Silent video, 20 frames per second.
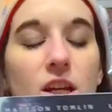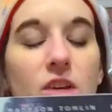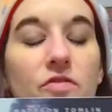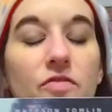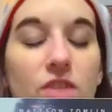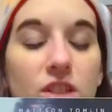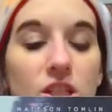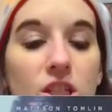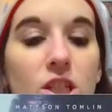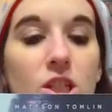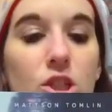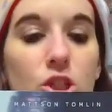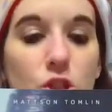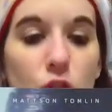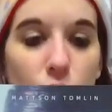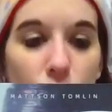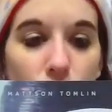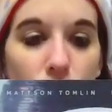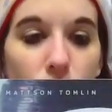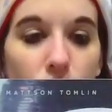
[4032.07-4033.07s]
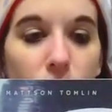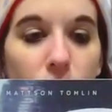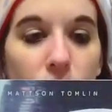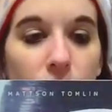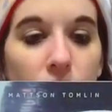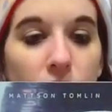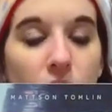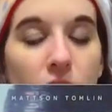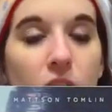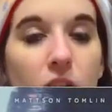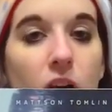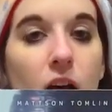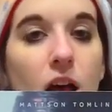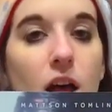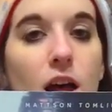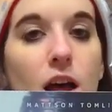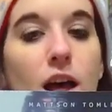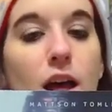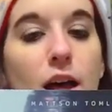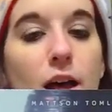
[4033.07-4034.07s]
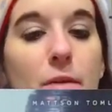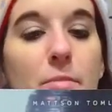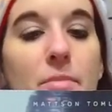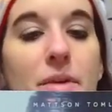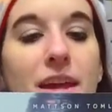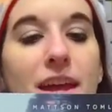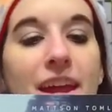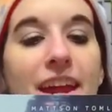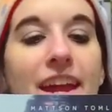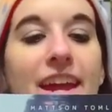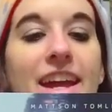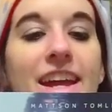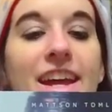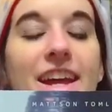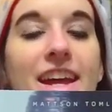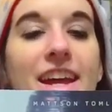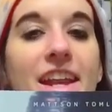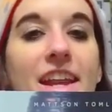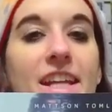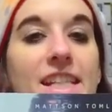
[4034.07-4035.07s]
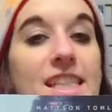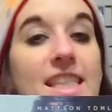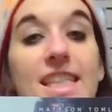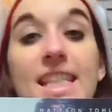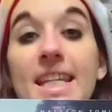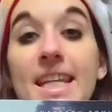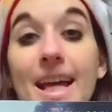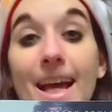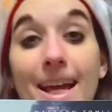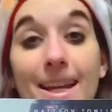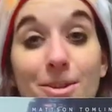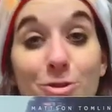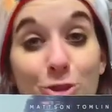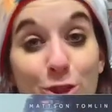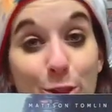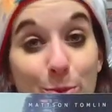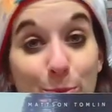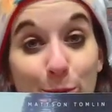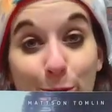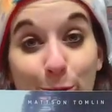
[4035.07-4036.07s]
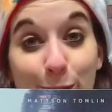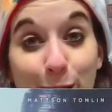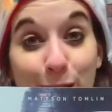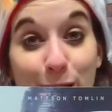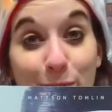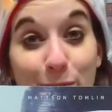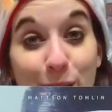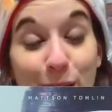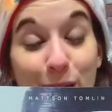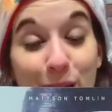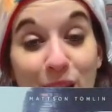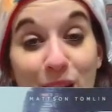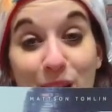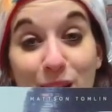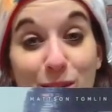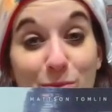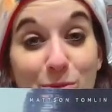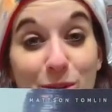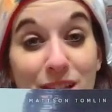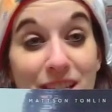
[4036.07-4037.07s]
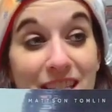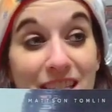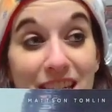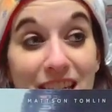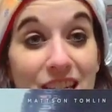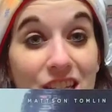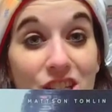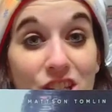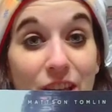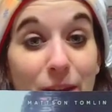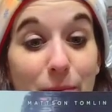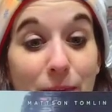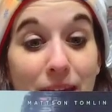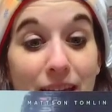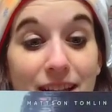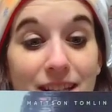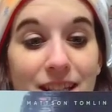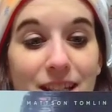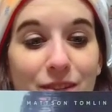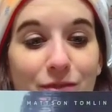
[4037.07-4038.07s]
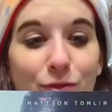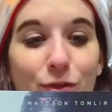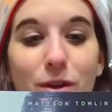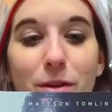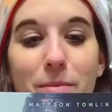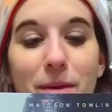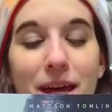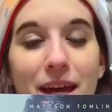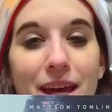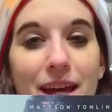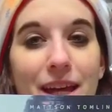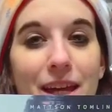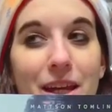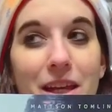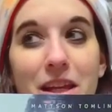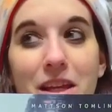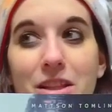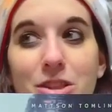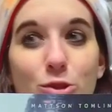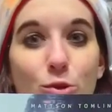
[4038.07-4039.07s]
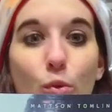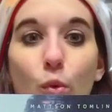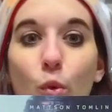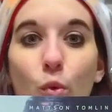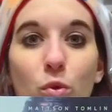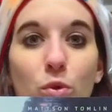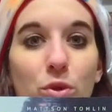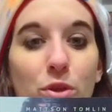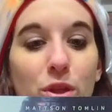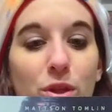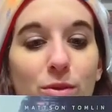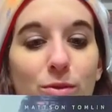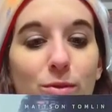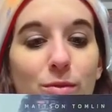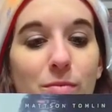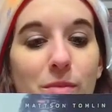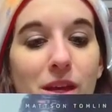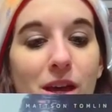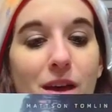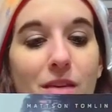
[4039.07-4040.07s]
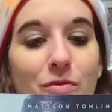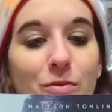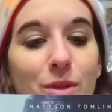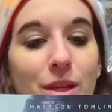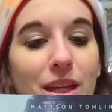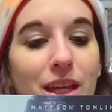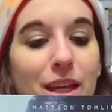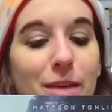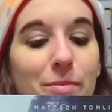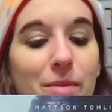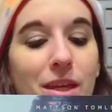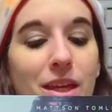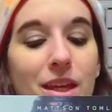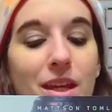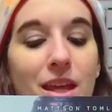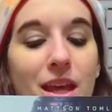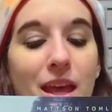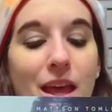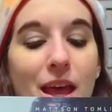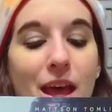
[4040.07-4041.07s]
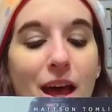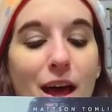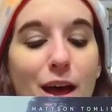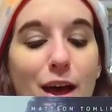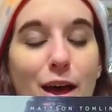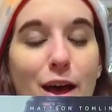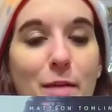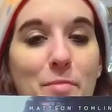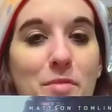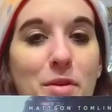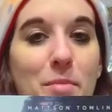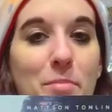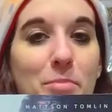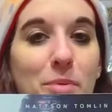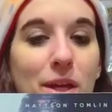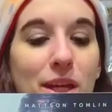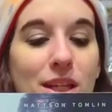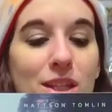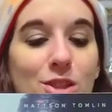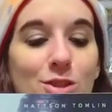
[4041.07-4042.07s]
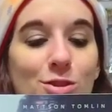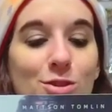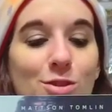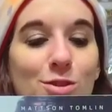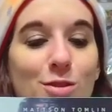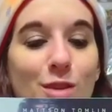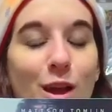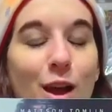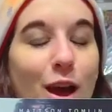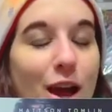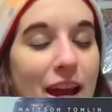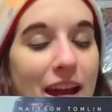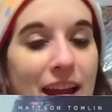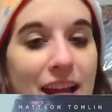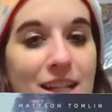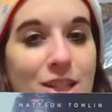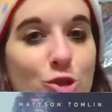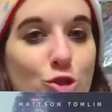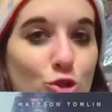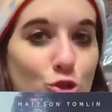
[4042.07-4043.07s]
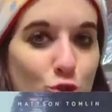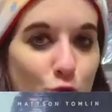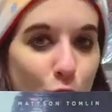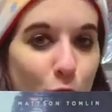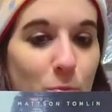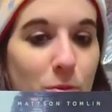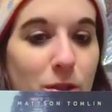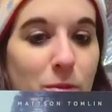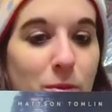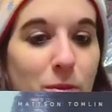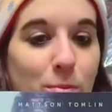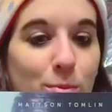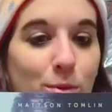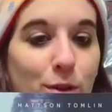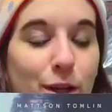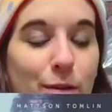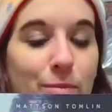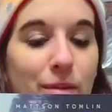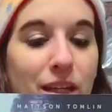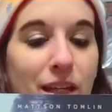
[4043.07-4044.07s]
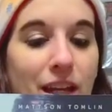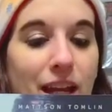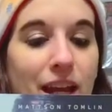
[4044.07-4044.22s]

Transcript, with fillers: a vicious circle. Um, and did not know this book was coming in in prestige like magazine format, and totally threw me off when it came in. Um, but I had so many people coming and